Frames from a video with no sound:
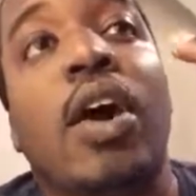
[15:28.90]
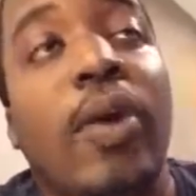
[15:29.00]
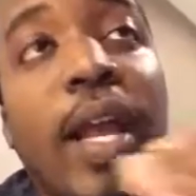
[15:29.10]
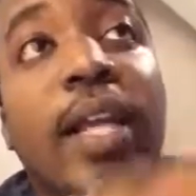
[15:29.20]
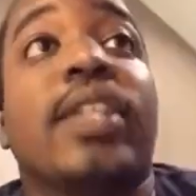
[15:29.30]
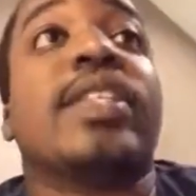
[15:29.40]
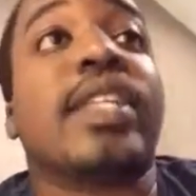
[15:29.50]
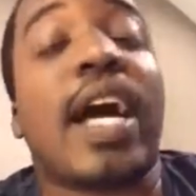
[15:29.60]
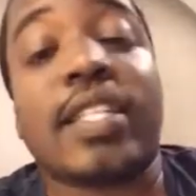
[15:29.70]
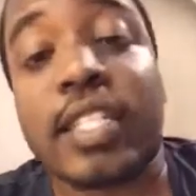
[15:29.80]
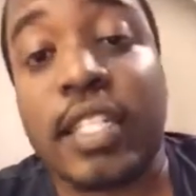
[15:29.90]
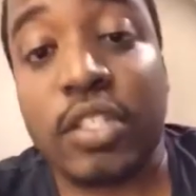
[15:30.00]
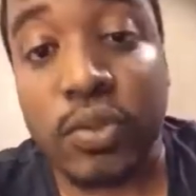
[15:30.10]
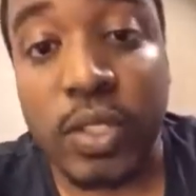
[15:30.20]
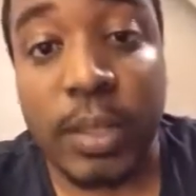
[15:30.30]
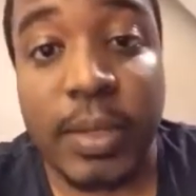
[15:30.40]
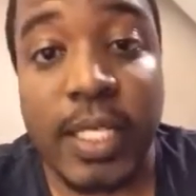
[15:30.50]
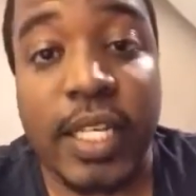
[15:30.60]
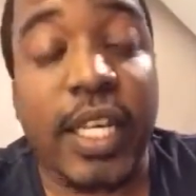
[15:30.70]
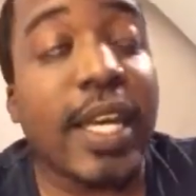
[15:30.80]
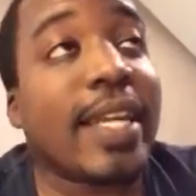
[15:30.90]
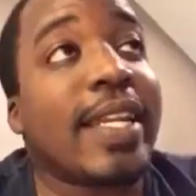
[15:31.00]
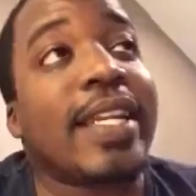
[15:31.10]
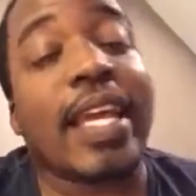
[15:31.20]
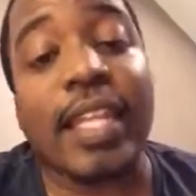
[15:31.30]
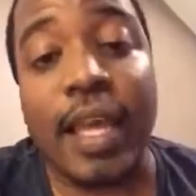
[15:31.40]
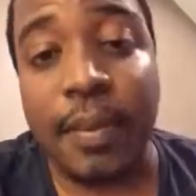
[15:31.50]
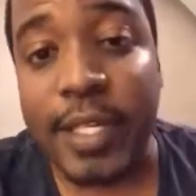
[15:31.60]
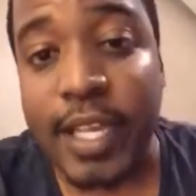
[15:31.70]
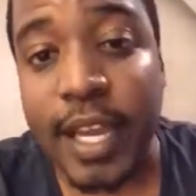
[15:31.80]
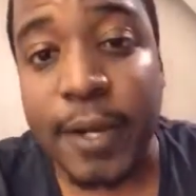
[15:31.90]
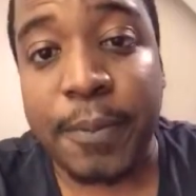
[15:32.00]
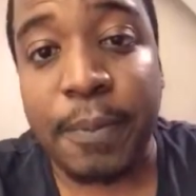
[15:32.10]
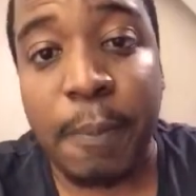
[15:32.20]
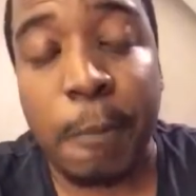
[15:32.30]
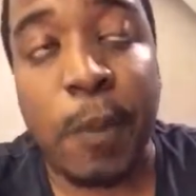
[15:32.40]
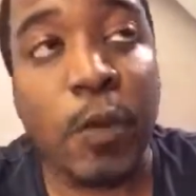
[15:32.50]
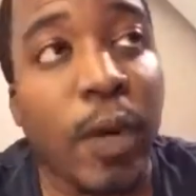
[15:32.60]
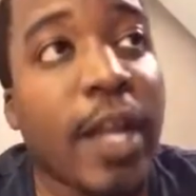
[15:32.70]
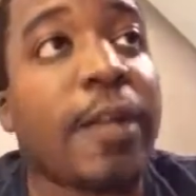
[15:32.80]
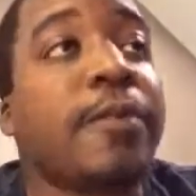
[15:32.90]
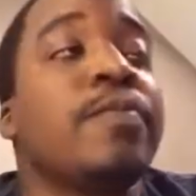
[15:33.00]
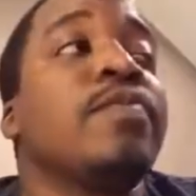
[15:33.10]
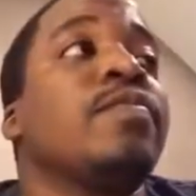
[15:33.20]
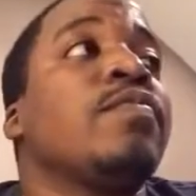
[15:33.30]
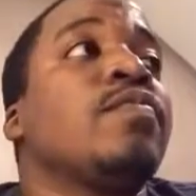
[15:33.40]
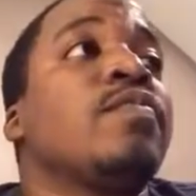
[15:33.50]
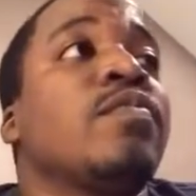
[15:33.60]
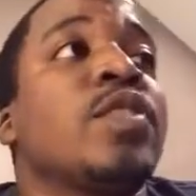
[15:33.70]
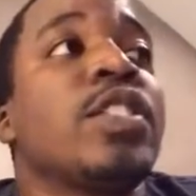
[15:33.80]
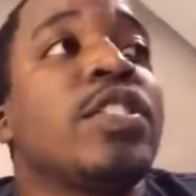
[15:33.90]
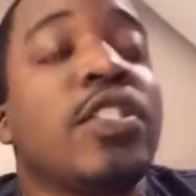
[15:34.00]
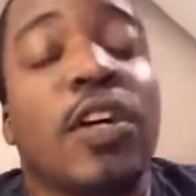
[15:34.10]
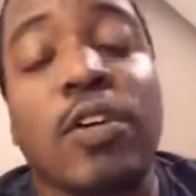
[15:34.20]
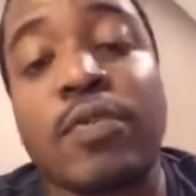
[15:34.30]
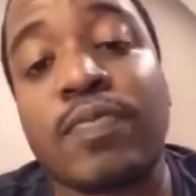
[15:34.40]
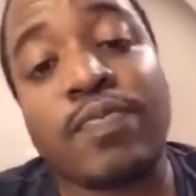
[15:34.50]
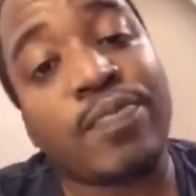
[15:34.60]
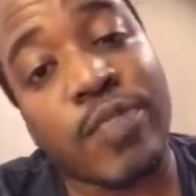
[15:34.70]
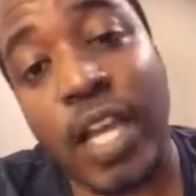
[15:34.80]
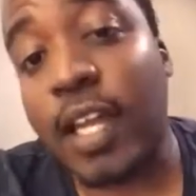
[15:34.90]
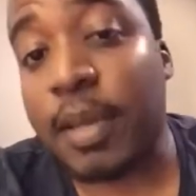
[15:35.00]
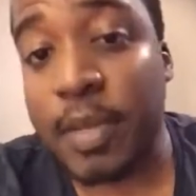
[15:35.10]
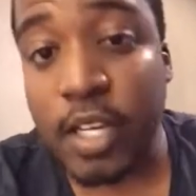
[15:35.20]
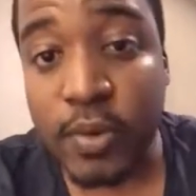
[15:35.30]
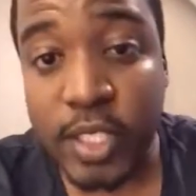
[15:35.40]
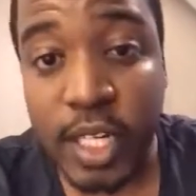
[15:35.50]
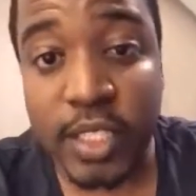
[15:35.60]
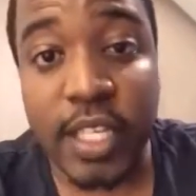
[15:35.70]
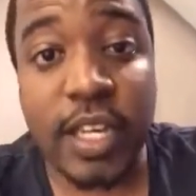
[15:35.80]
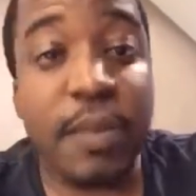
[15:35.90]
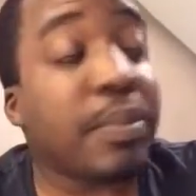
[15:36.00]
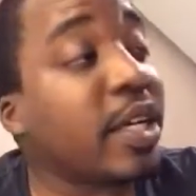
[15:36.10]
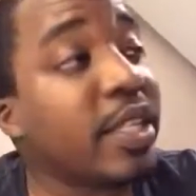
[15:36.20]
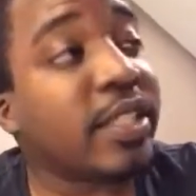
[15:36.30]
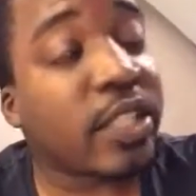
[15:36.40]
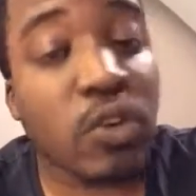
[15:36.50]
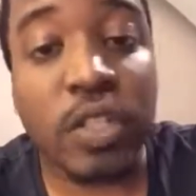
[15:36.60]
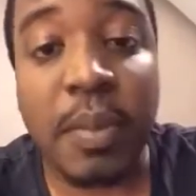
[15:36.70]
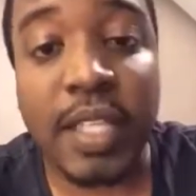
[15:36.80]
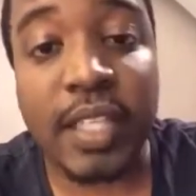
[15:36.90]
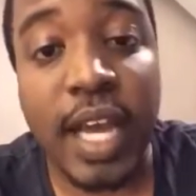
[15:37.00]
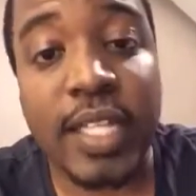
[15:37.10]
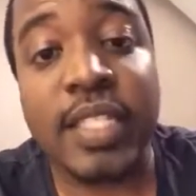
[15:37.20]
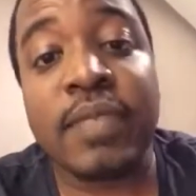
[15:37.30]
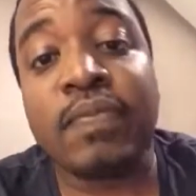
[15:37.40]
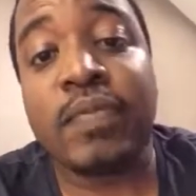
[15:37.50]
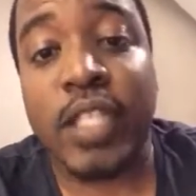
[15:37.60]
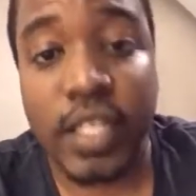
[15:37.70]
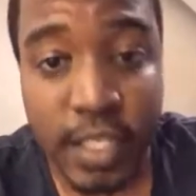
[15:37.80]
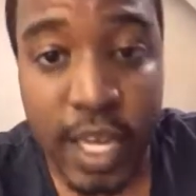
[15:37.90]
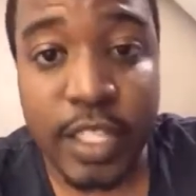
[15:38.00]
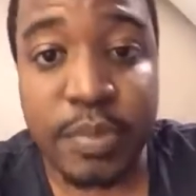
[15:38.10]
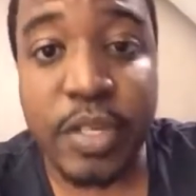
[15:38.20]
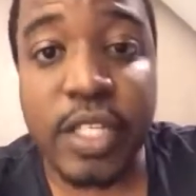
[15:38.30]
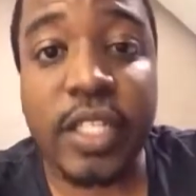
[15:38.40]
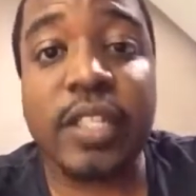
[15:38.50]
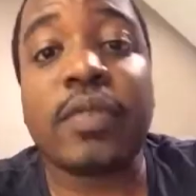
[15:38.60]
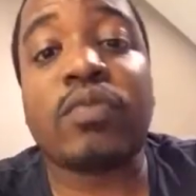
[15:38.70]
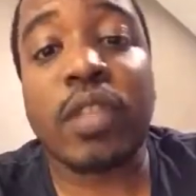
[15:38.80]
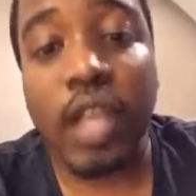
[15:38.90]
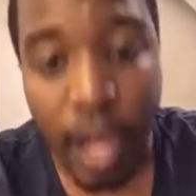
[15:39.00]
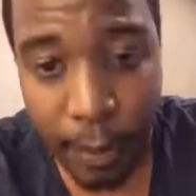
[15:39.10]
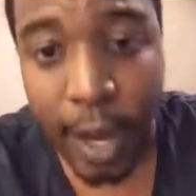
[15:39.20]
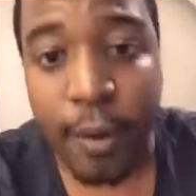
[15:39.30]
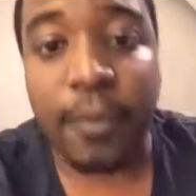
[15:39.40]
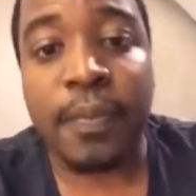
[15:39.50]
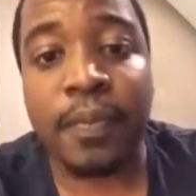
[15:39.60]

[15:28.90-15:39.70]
okay, these guys are going to do something again. And then they let me down. Right? So, y'all let me know what y'all thinking. But those are my thoughts. It's Ace Boogie. I'm out.